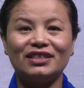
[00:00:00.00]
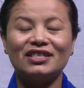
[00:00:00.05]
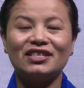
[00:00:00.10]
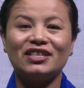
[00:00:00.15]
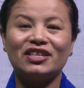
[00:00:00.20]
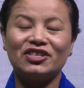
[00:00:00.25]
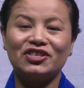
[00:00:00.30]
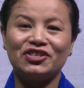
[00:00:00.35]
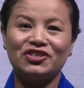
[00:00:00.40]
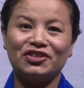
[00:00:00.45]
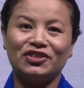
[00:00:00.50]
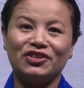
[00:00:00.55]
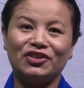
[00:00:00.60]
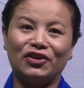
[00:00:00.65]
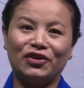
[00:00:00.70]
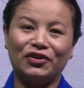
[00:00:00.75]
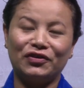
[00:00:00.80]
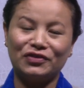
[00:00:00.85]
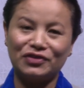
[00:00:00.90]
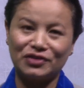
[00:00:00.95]
session
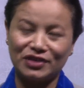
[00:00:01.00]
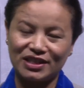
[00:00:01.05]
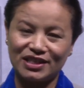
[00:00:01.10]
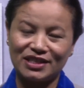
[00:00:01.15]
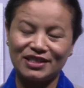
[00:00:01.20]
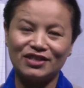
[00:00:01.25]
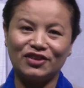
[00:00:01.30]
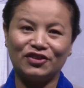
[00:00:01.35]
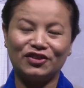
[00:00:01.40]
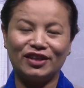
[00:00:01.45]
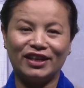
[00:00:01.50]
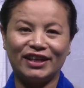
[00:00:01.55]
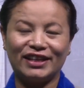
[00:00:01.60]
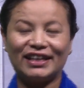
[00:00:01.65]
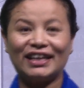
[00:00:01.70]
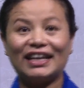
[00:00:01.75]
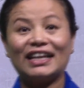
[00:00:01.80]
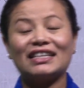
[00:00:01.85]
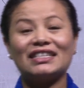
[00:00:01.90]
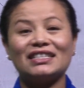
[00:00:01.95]
of today's online
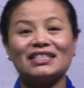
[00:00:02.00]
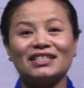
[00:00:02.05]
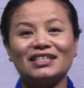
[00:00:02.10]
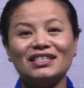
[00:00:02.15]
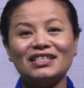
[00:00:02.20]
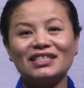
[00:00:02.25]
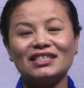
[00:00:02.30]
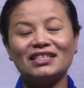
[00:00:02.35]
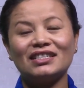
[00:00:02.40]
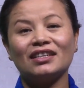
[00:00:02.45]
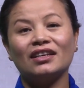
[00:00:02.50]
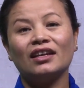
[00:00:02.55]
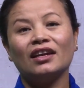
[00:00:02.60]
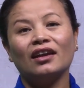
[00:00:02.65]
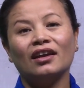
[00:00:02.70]
classes.